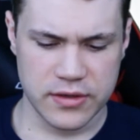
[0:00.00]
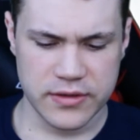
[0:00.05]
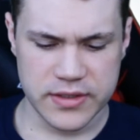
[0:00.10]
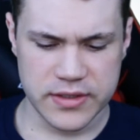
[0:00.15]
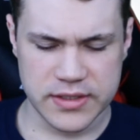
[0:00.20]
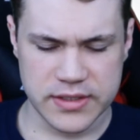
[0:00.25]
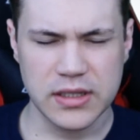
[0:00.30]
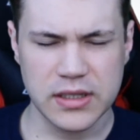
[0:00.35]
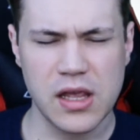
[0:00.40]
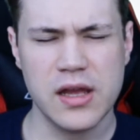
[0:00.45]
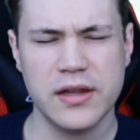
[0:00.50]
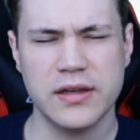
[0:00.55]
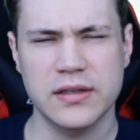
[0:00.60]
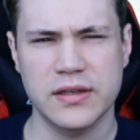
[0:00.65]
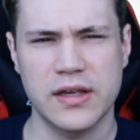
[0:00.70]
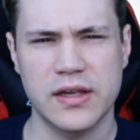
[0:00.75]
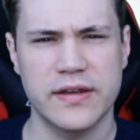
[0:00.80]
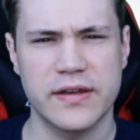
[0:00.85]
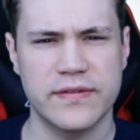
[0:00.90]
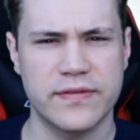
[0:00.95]
is a lot in
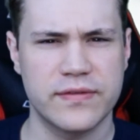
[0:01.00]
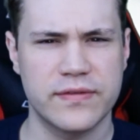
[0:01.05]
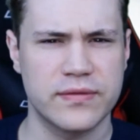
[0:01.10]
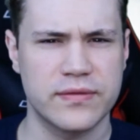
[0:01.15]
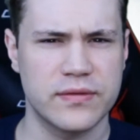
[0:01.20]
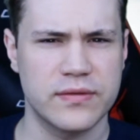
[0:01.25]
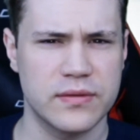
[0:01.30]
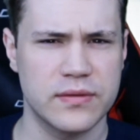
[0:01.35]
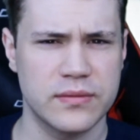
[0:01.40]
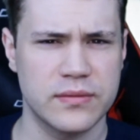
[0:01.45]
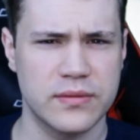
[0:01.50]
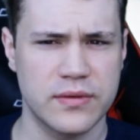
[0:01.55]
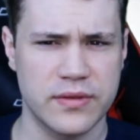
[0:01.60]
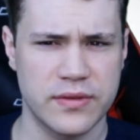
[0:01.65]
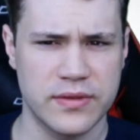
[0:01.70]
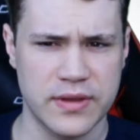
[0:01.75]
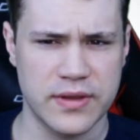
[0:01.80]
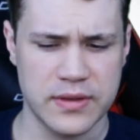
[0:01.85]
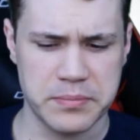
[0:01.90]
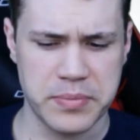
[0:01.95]
life
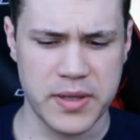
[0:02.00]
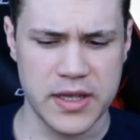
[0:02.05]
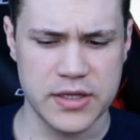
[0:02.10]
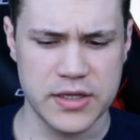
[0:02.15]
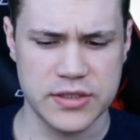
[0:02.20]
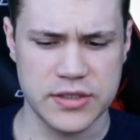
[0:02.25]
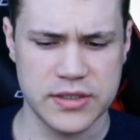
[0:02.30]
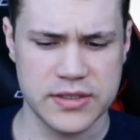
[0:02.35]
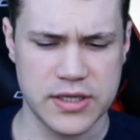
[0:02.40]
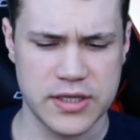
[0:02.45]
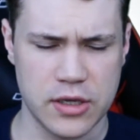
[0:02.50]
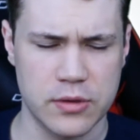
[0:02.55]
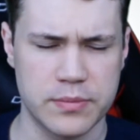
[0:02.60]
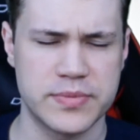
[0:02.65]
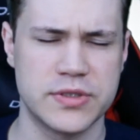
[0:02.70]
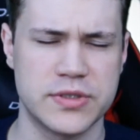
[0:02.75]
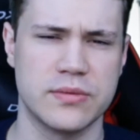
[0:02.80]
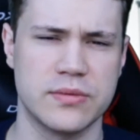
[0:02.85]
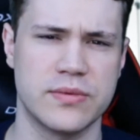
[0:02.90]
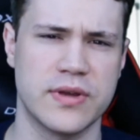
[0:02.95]
that patience
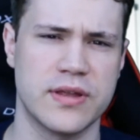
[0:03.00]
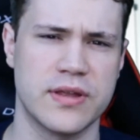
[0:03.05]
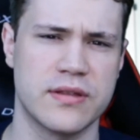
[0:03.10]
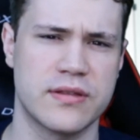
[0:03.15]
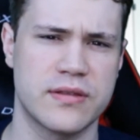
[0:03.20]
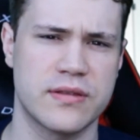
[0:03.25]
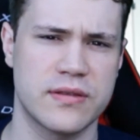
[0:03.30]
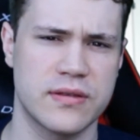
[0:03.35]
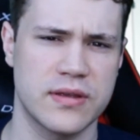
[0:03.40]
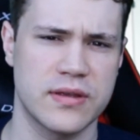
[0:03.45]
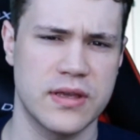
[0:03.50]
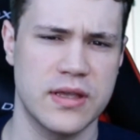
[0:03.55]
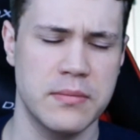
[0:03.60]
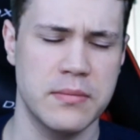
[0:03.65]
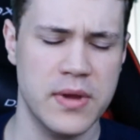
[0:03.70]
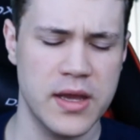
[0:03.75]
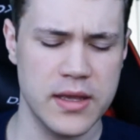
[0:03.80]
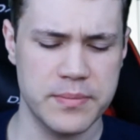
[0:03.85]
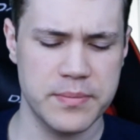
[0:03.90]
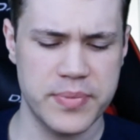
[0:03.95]
helps you with. In
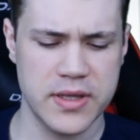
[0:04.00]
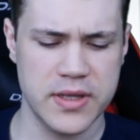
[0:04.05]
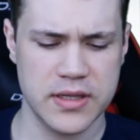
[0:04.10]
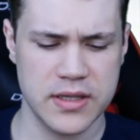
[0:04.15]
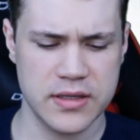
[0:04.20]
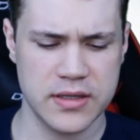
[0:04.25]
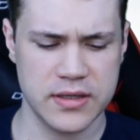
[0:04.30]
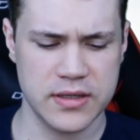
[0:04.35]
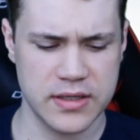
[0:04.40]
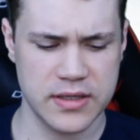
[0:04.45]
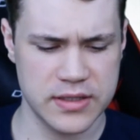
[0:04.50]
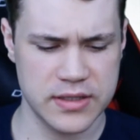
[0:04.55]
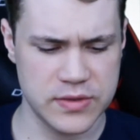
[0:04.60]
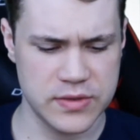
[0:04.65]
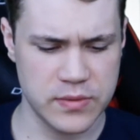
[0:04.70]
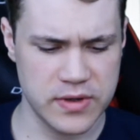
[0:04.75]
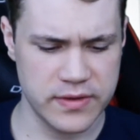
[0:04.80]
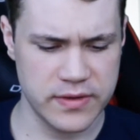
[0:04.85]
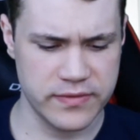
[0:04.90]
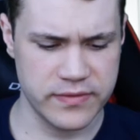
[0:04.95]
my opinion, it
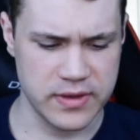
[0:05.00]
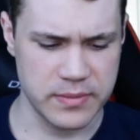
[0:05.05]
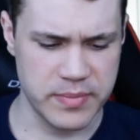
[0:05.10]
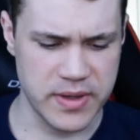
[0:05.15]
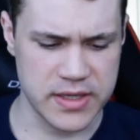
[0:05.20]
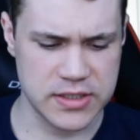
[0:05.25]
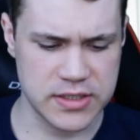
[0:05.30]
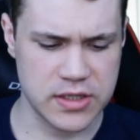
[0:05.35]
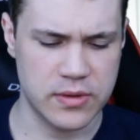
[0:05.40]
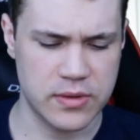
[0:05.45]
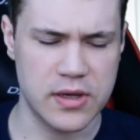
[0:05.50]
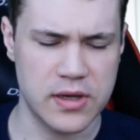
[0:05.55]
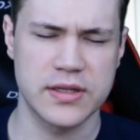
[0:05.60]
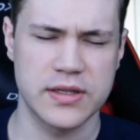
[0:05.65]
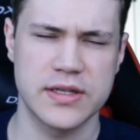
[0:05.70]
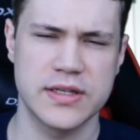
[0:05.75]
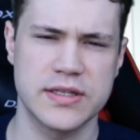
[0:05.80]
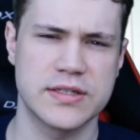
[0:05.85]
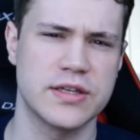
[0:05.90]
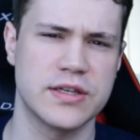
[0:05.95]
is one of the best
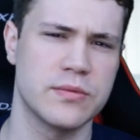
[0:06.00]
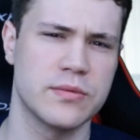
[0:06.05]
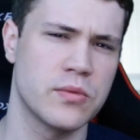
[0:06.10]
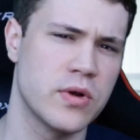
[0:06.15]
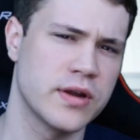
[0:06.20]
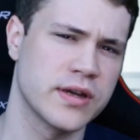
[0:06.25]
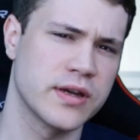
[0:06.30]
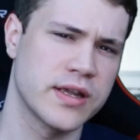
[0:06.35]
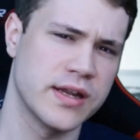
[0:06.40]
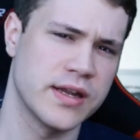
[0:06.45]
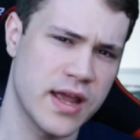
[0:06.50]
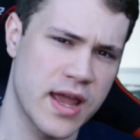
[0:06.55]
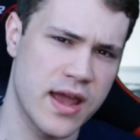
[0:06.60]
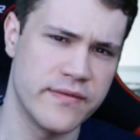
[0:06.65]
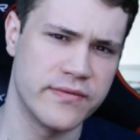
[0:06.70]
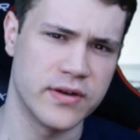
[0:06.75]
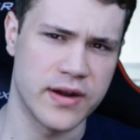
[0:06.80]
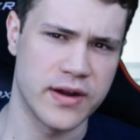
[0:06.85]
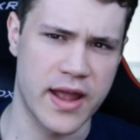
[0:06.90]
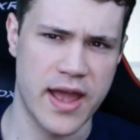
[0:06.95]
qualities that one can
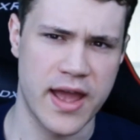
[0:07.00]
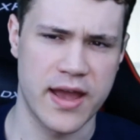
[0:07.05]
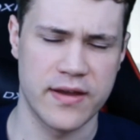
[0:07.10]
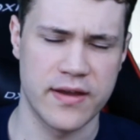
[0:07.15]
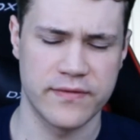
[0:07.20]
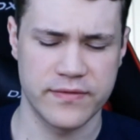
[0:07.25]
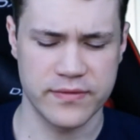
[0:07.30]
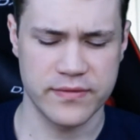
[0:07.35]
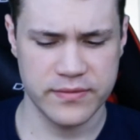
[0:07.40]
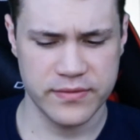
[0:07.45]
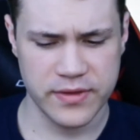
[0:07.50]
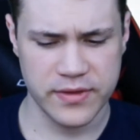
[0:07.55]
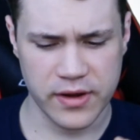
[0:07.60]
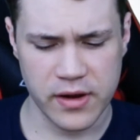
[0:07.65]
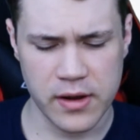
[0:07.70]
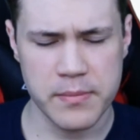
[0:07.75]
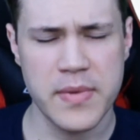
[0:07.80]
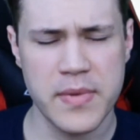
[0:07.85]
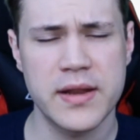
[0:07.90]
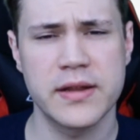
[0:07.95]
ever have. There
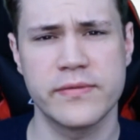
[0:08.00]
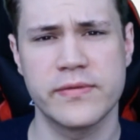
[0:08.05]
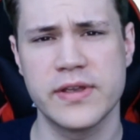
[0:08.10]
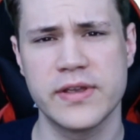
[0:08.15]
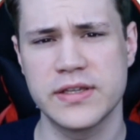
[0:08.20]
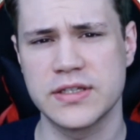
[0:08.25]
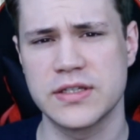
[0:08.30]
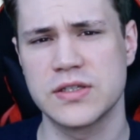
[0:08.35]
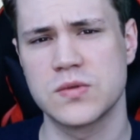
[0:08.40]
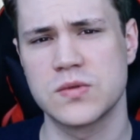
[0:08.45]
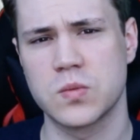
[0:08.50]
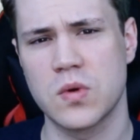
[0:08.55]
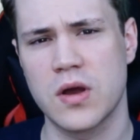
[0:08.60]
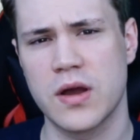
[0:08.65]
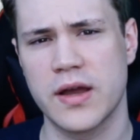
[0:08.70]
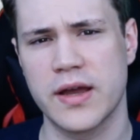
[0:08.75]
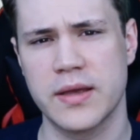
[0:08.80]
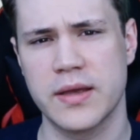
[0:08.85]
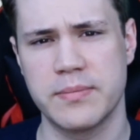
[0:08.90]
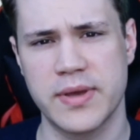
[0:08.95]
are many reasons
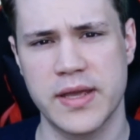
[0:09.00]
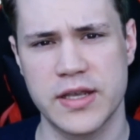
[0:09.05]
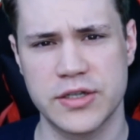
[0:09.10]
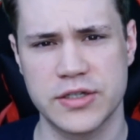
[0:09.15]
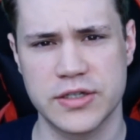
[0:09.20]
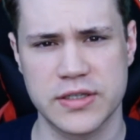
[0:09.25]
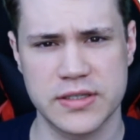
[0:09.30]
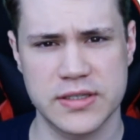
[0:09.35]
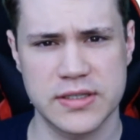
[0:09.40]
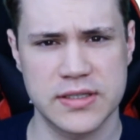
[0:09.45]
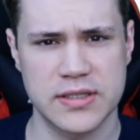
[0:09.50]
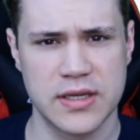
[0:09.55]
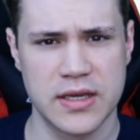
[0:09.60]
why patience